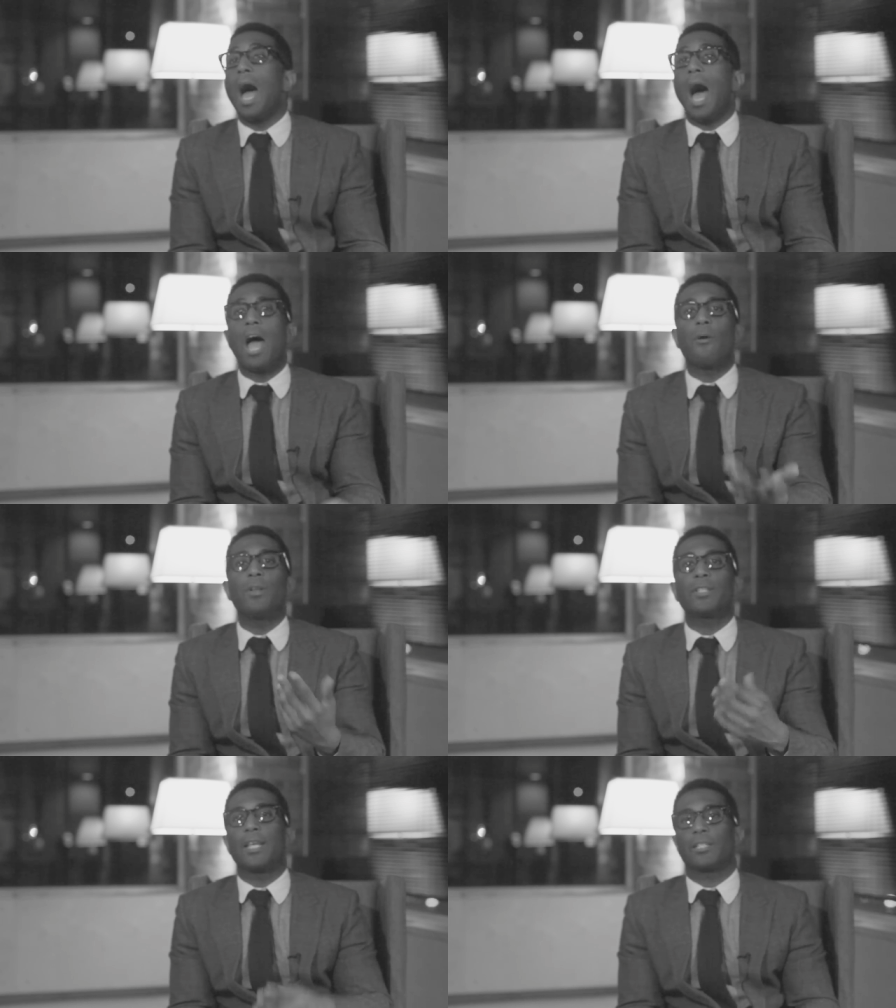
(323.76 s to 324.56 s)
I
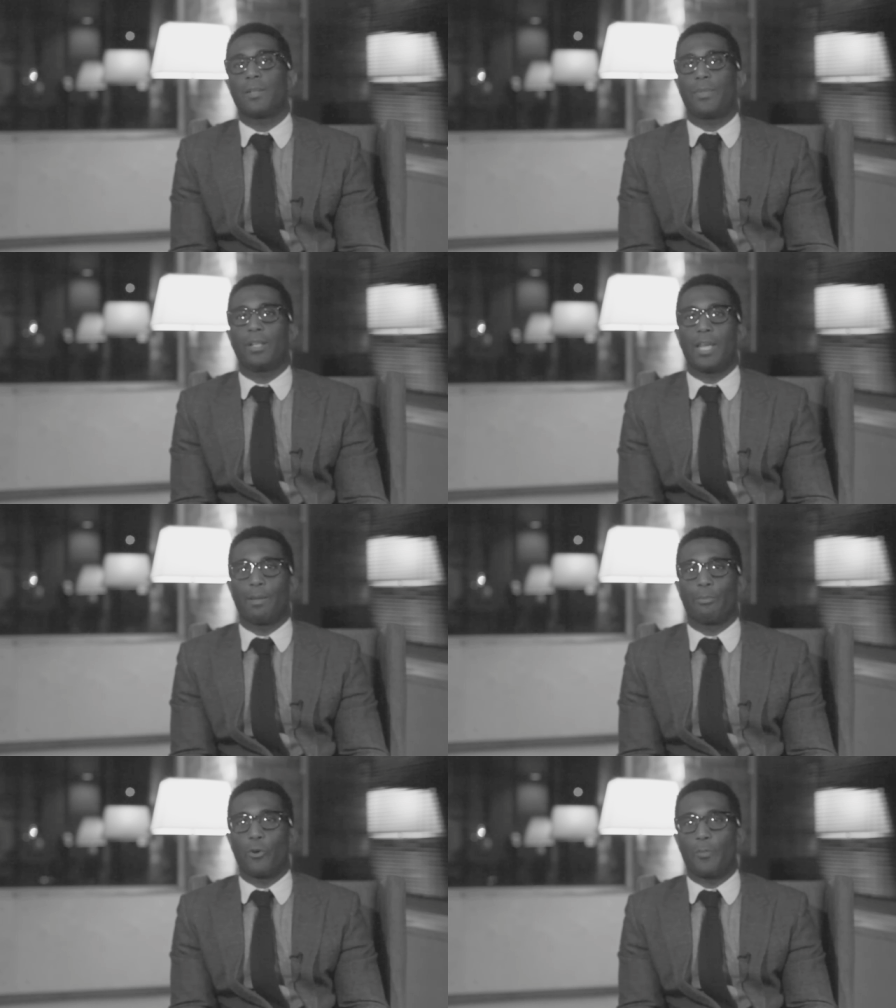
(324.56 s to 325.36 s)
would say something
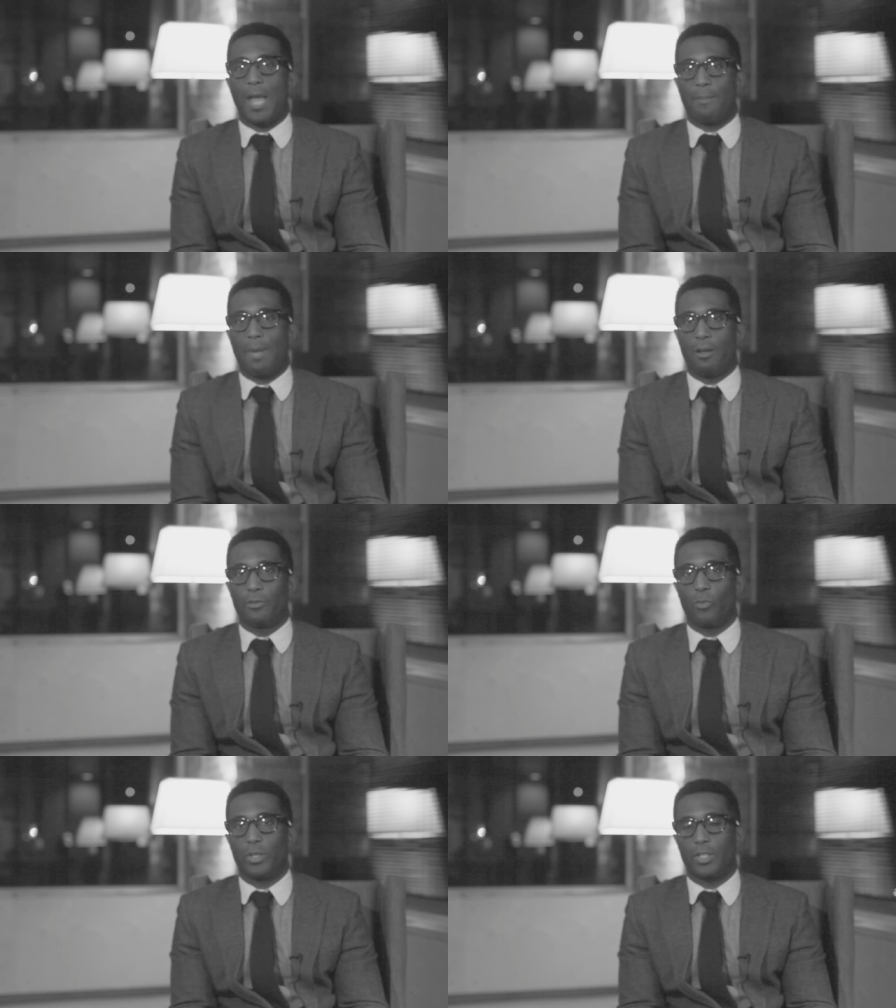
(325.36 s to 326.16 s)
like Brokeback
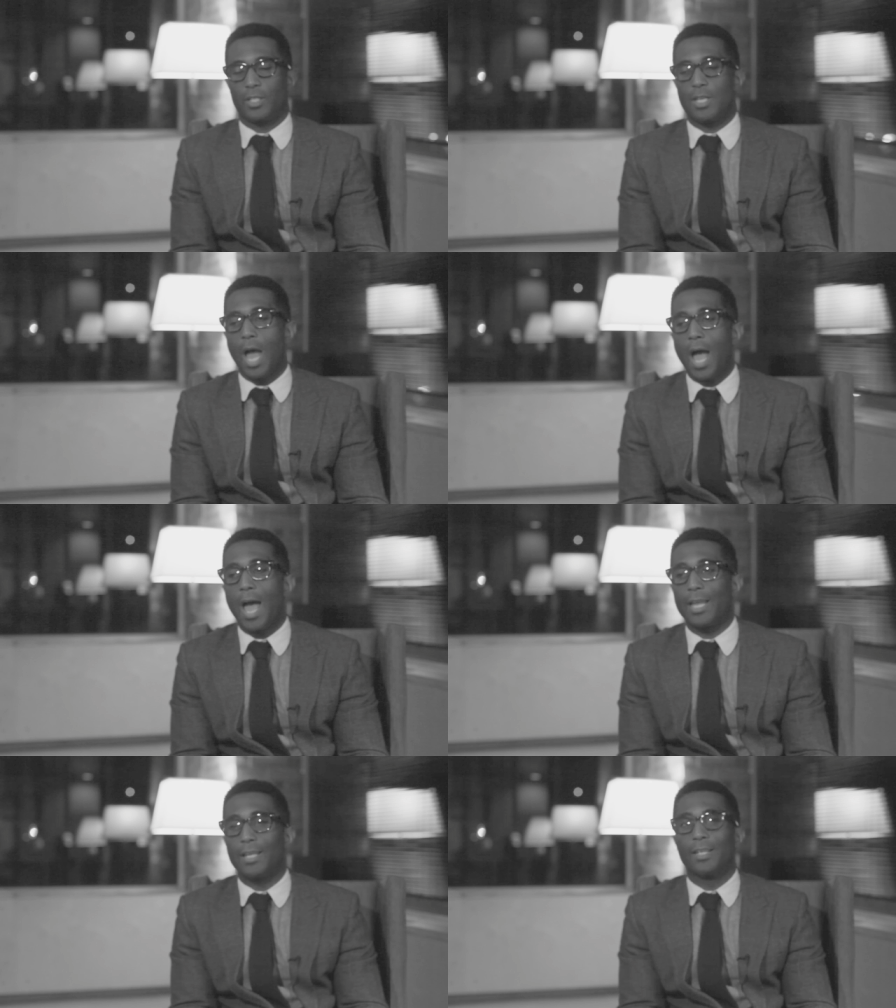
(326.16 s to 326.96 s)
Mountain, which is
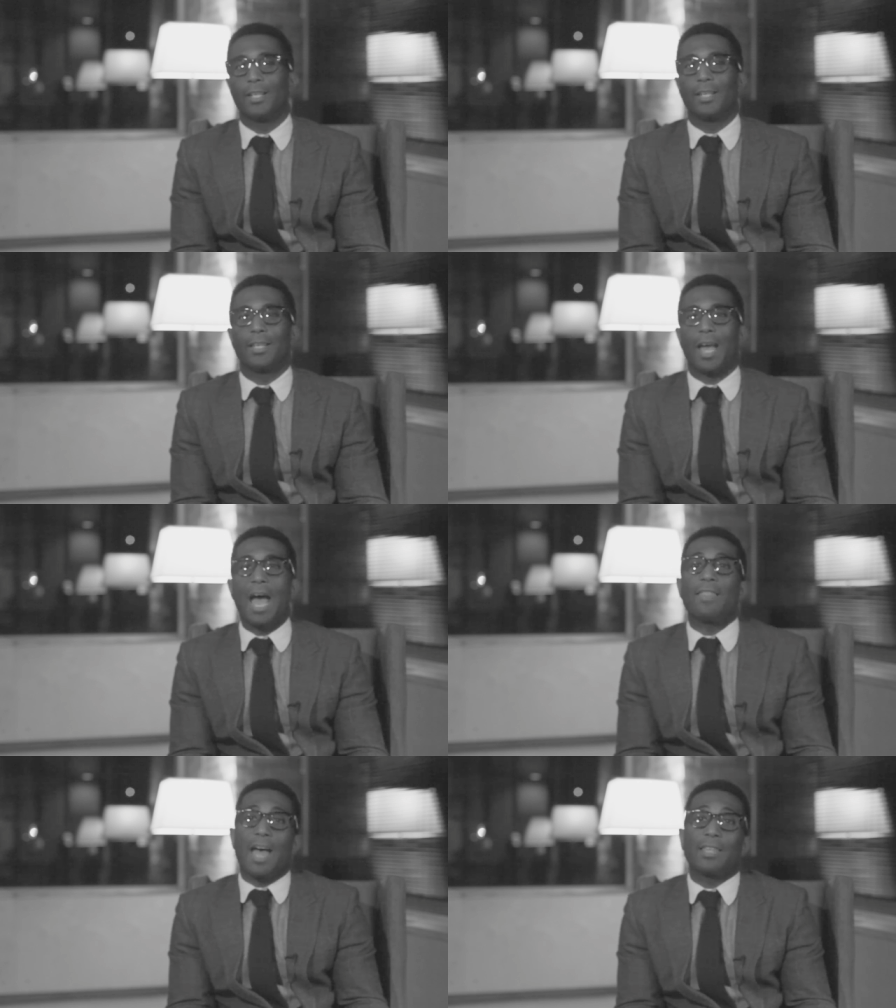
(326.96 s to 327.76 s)
not,
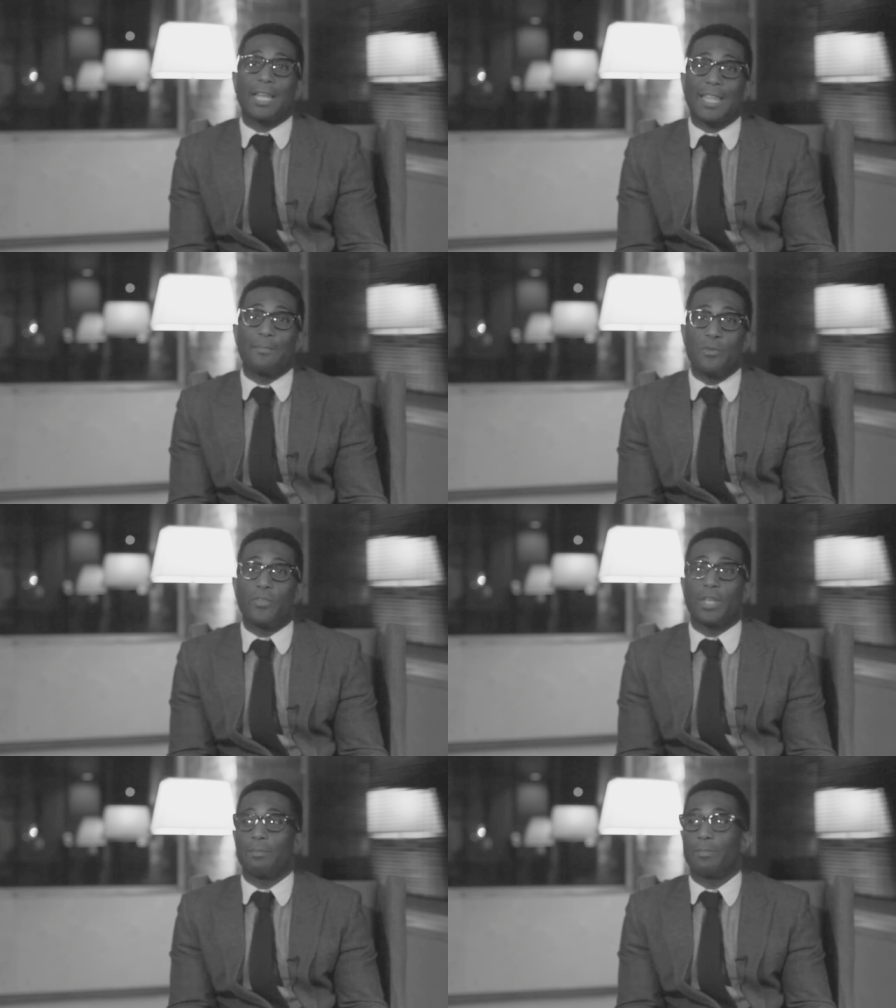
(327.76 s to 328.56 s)
I like that
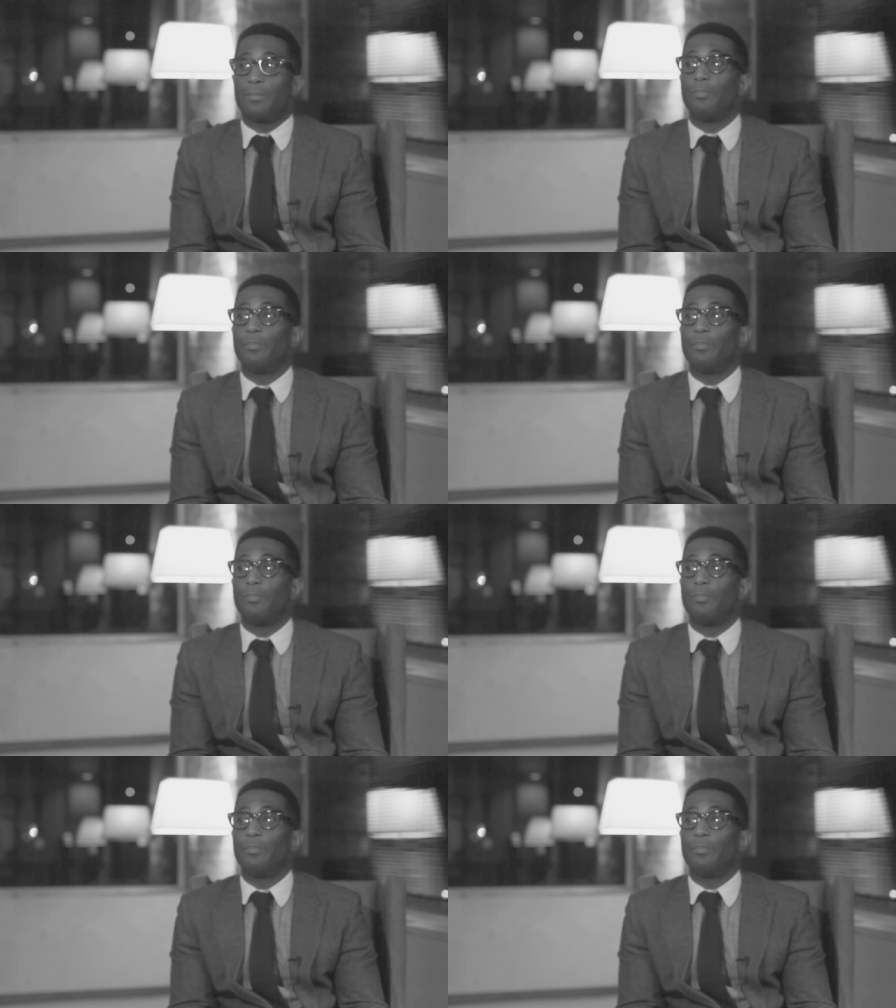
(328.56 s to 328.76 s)
movie.